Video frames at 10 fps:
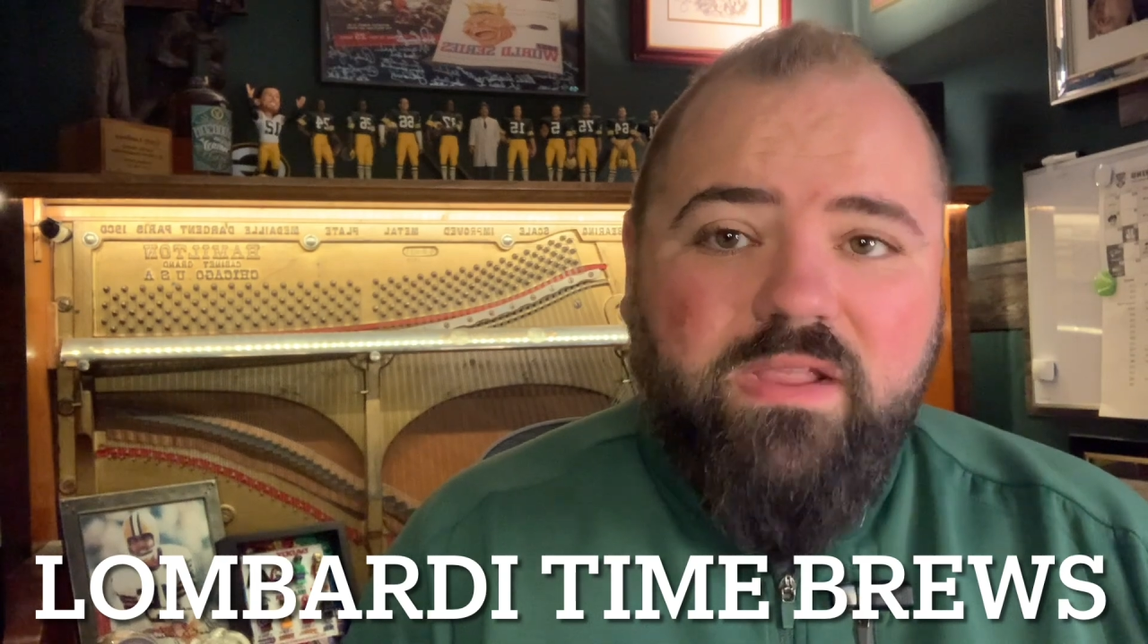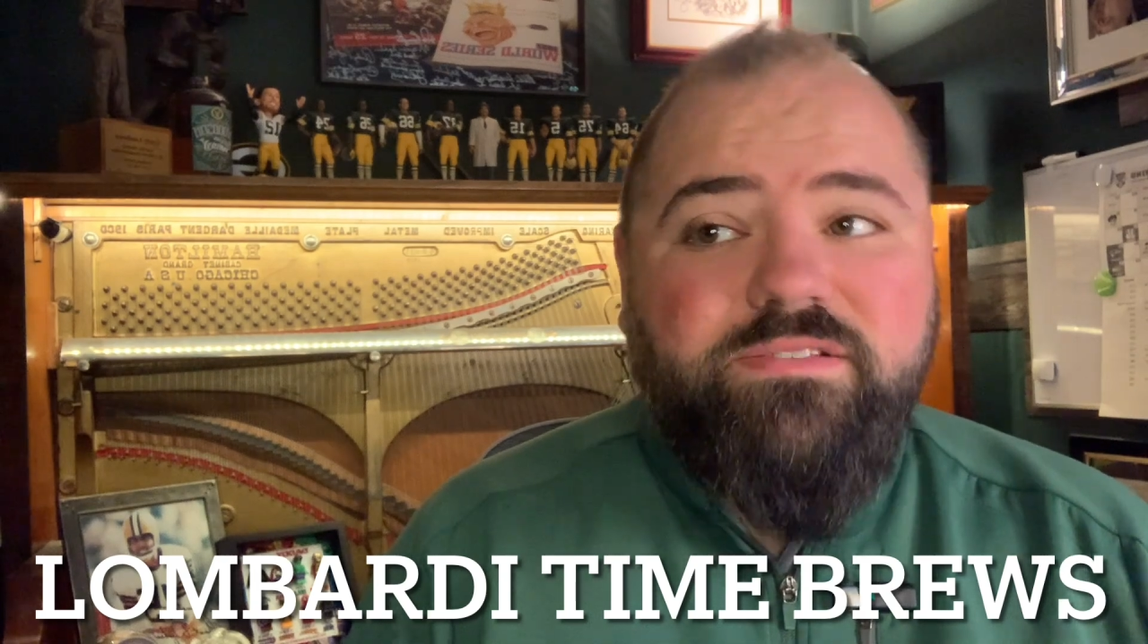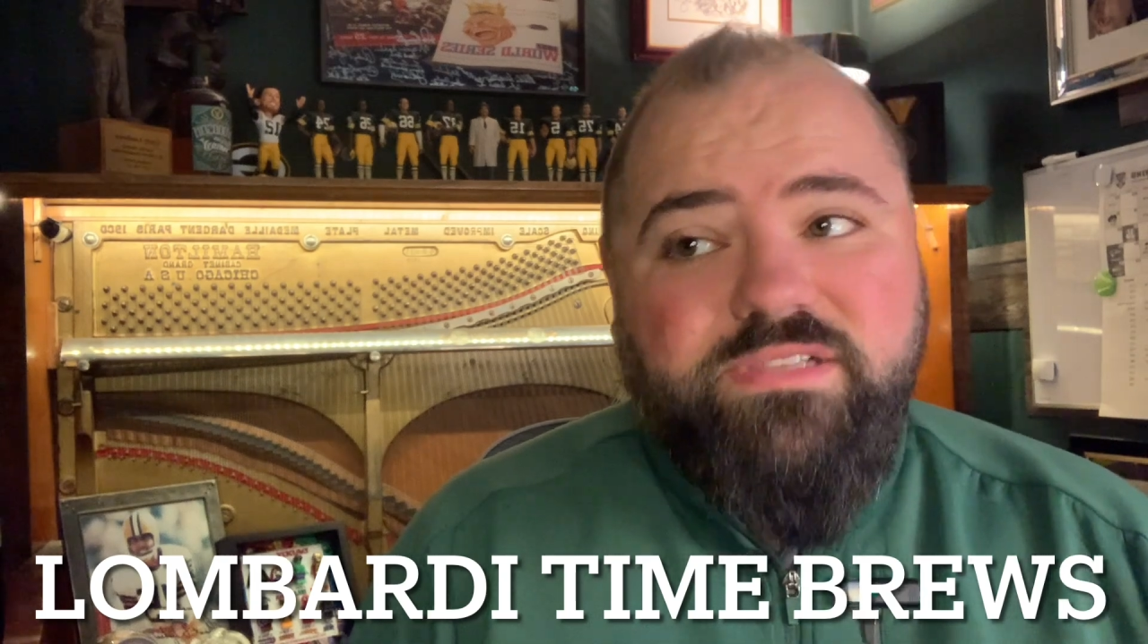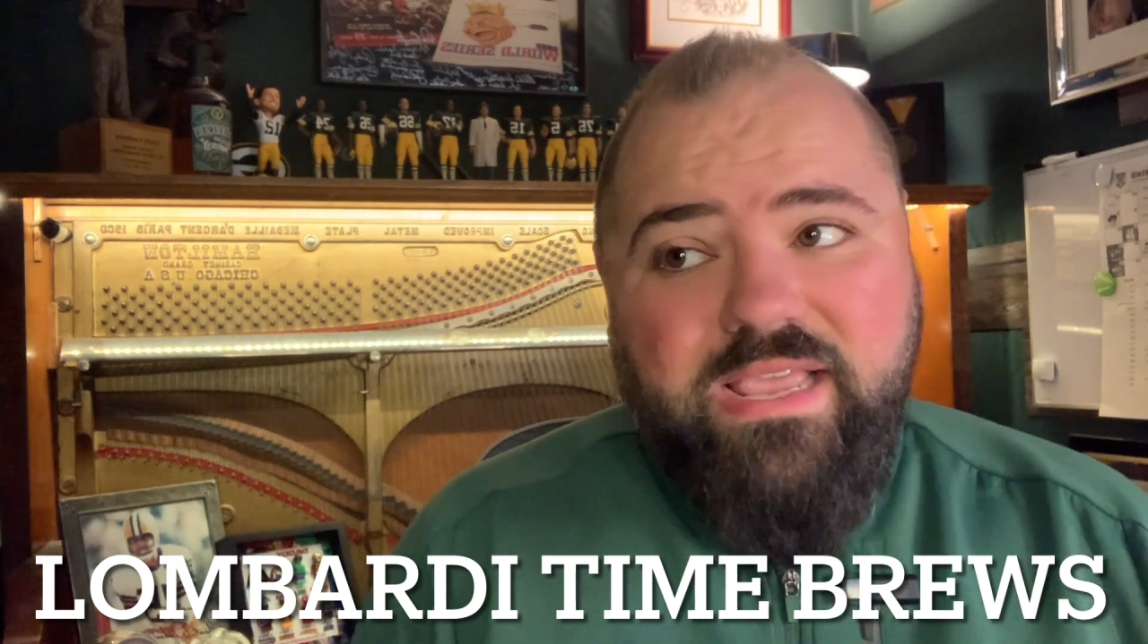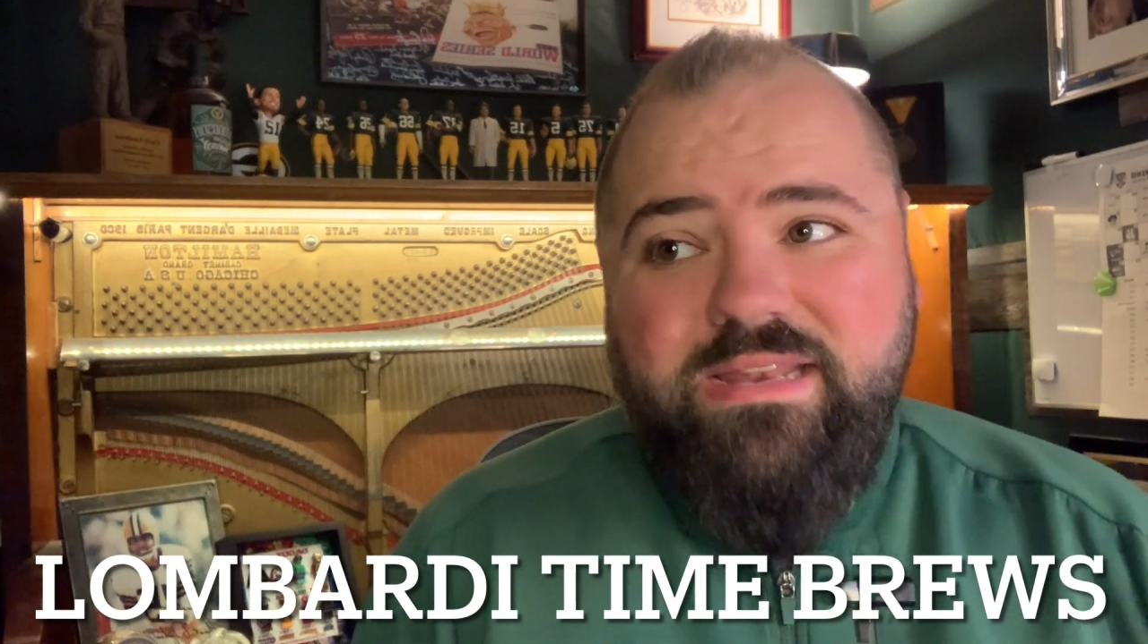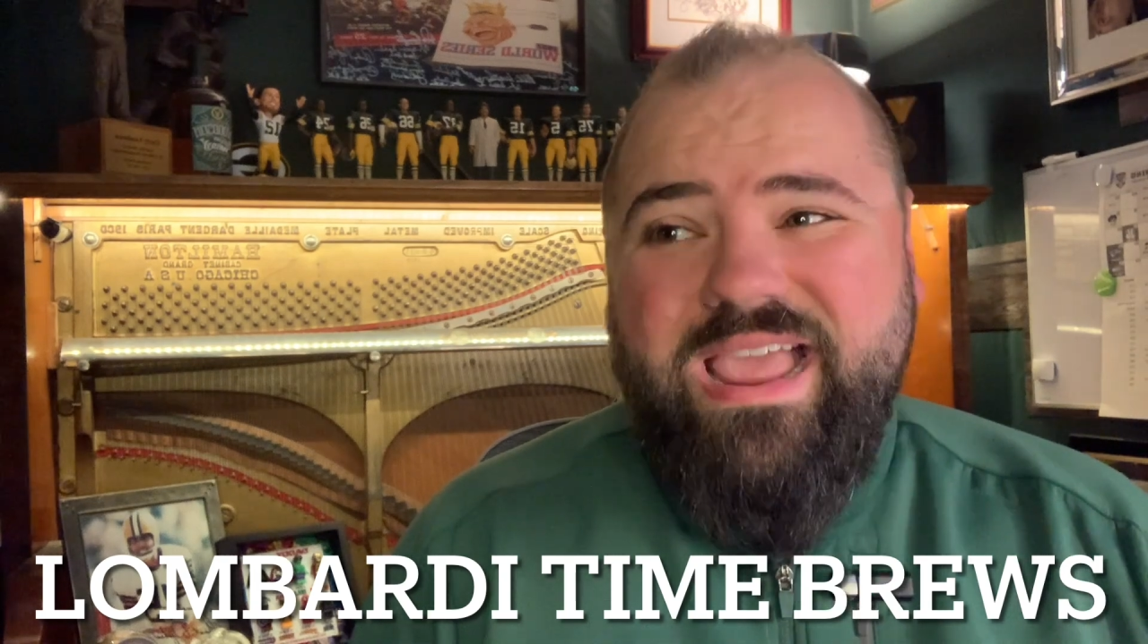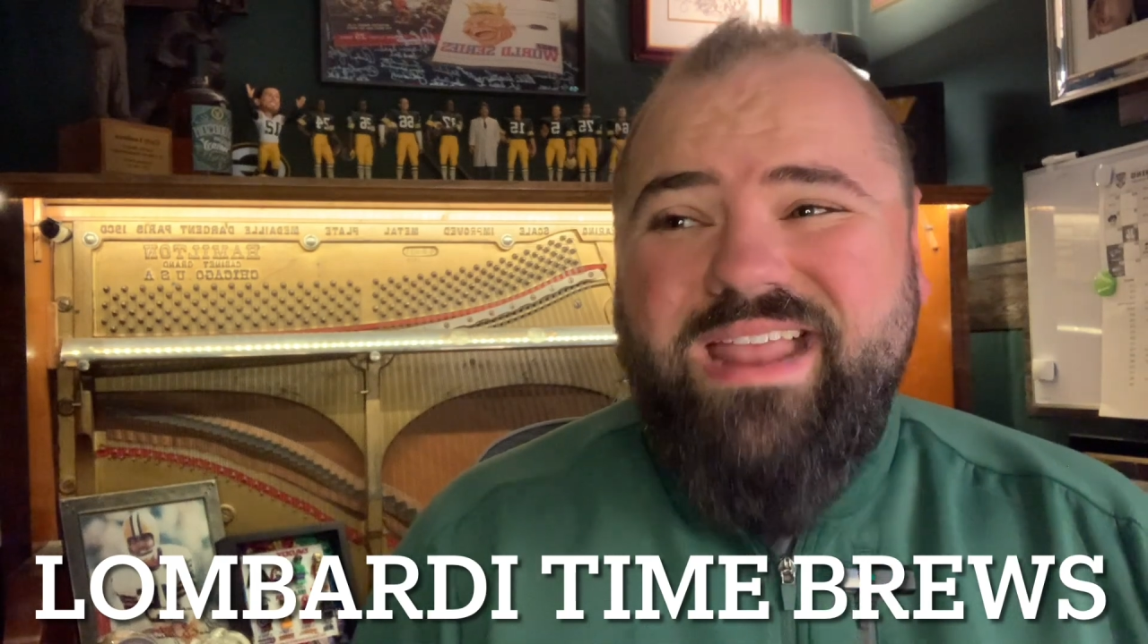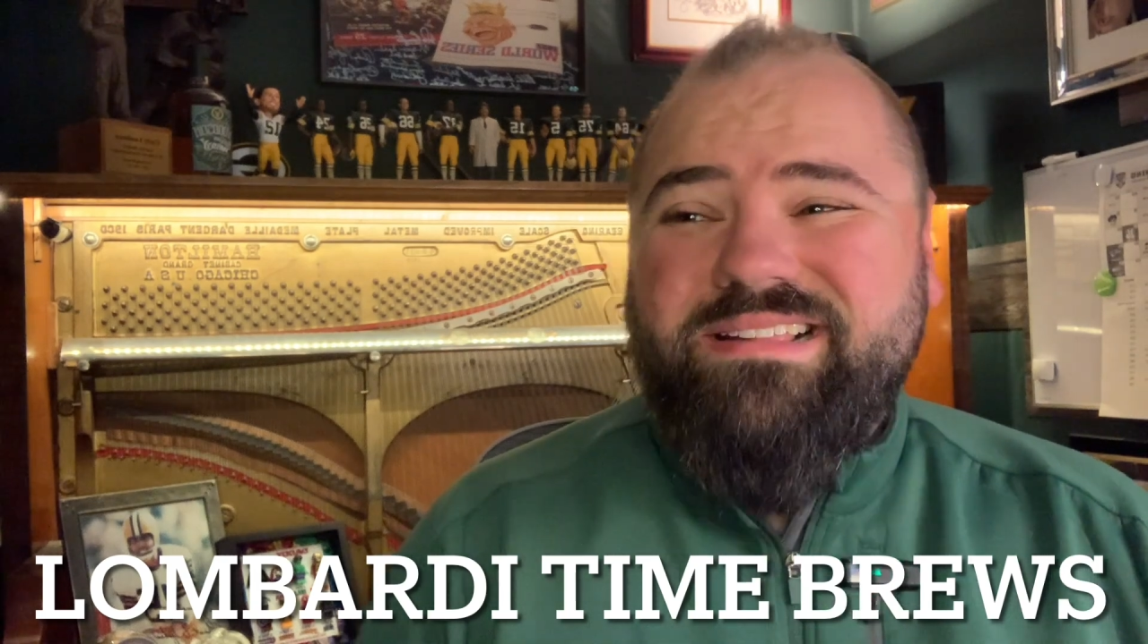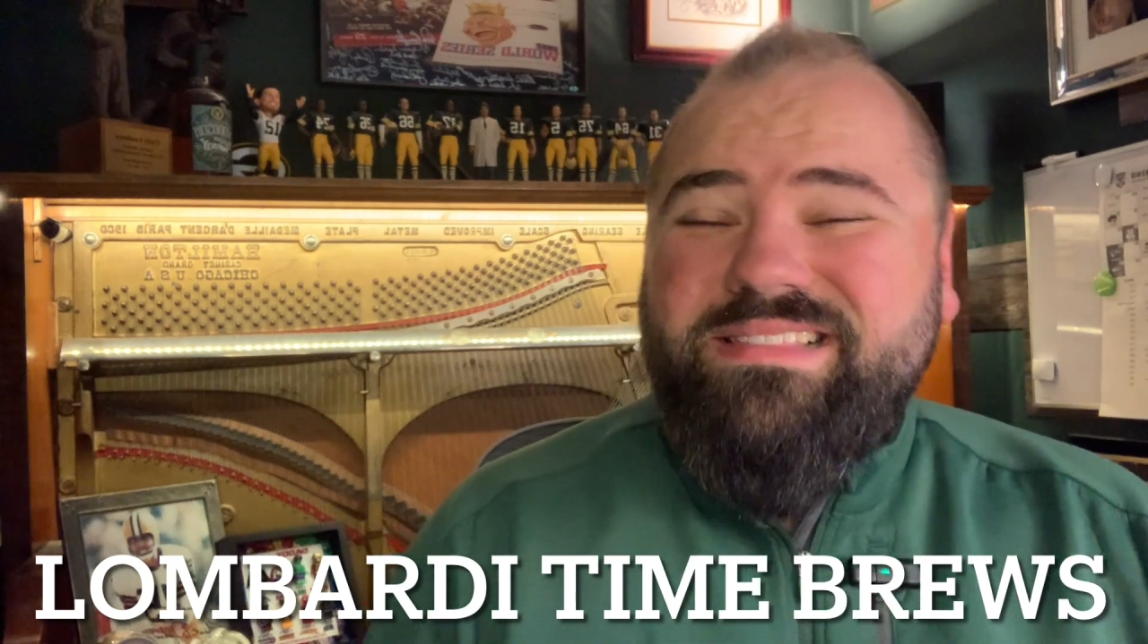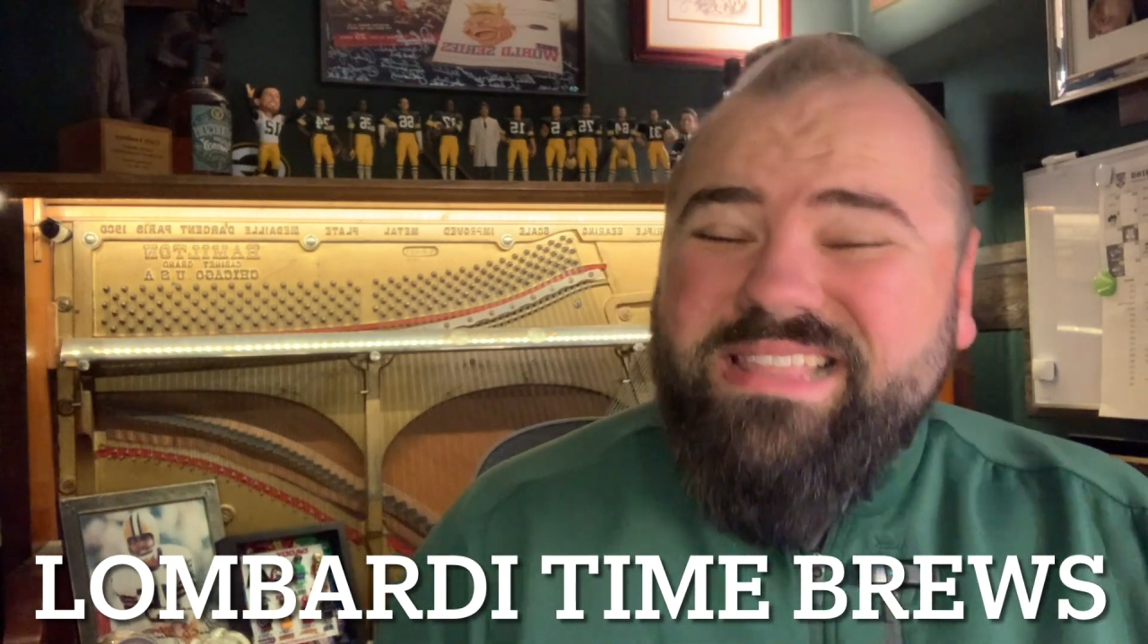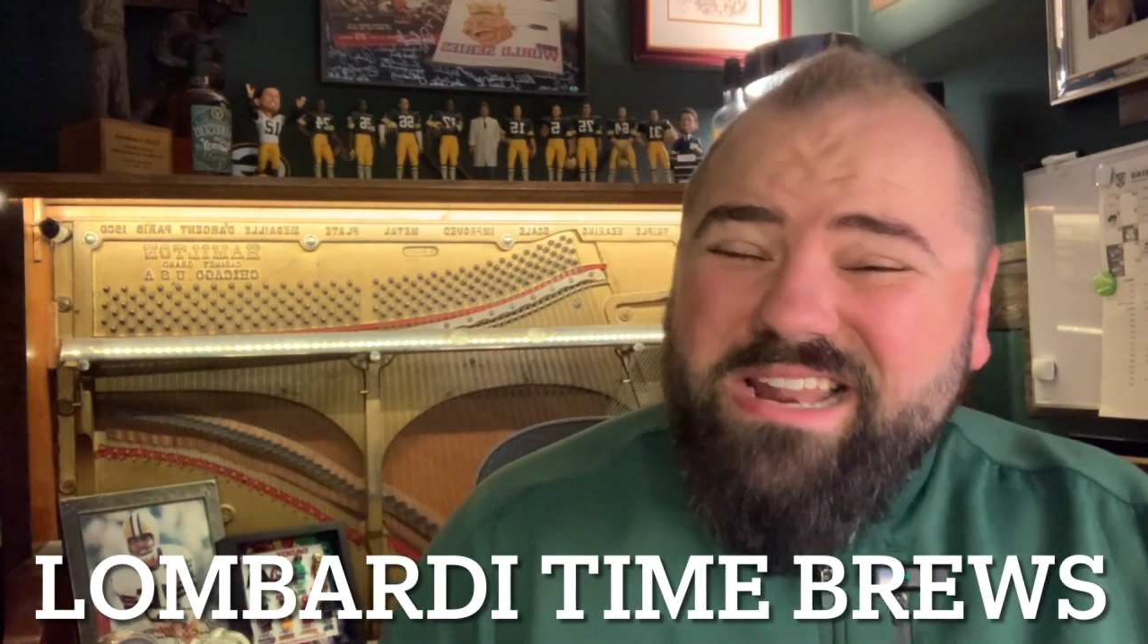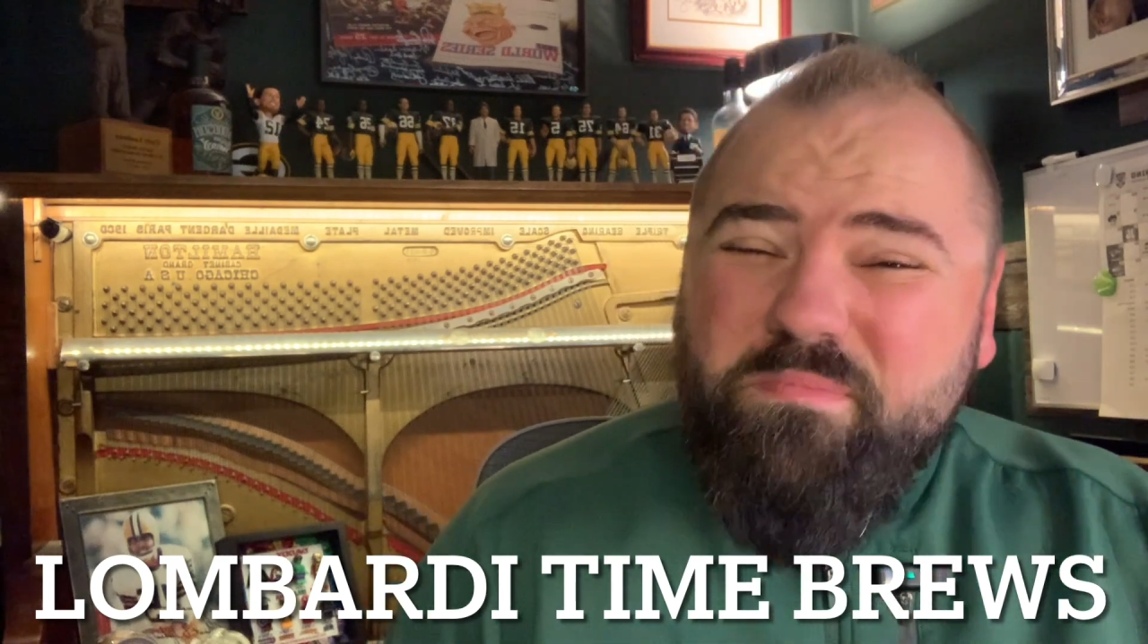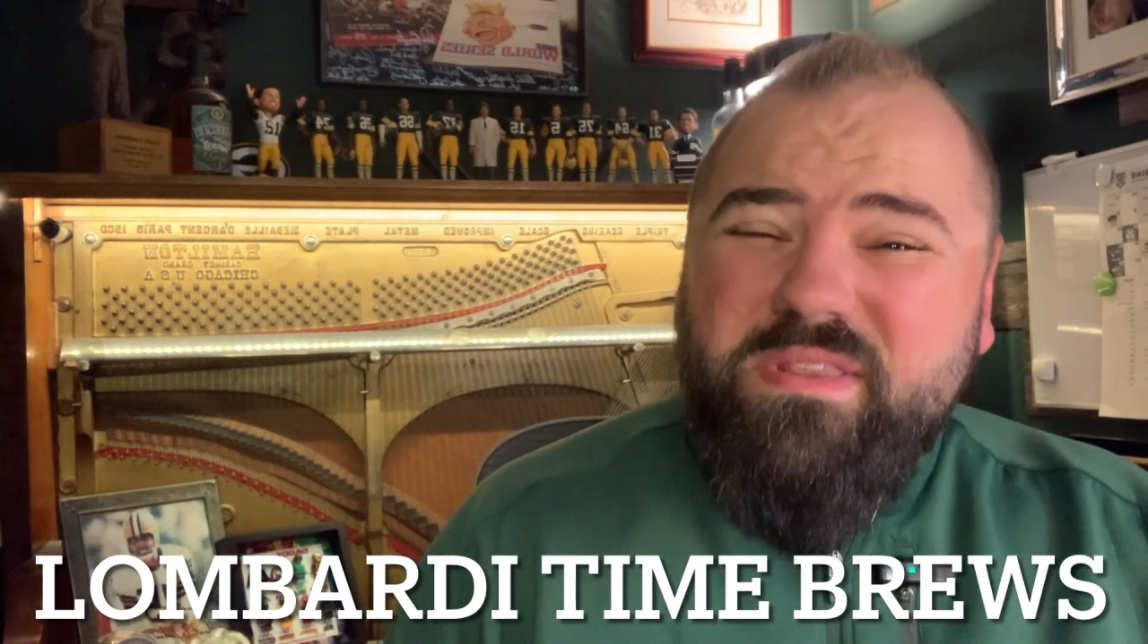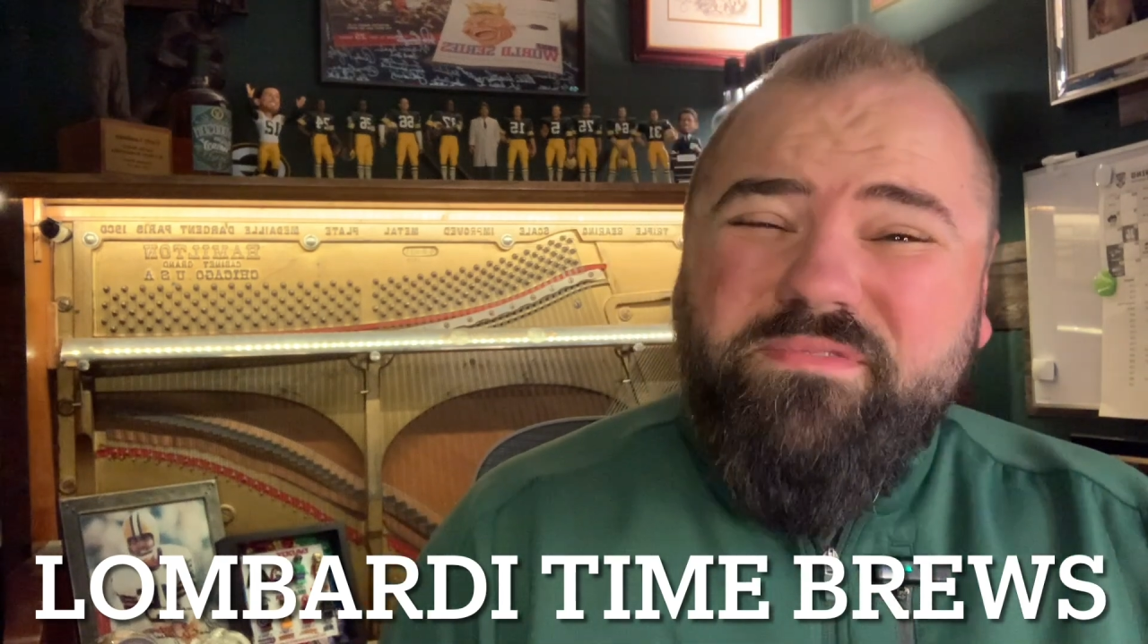Slaton had a little bit of